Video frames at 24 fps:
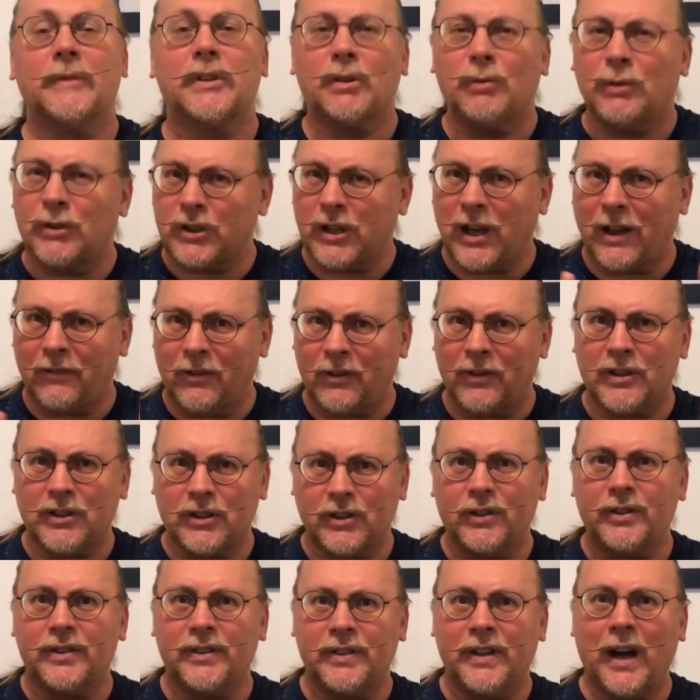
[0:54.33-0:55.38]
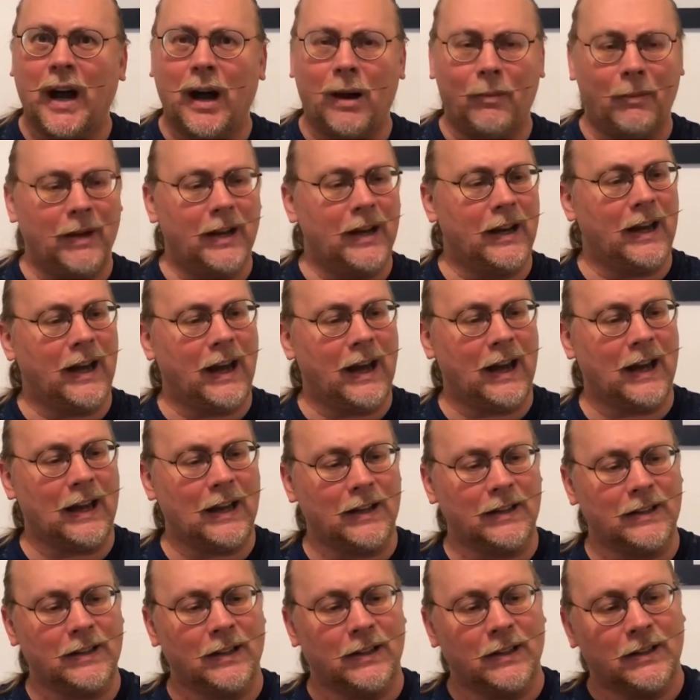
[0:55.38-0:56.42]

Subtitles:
Whichever is your dominant hand.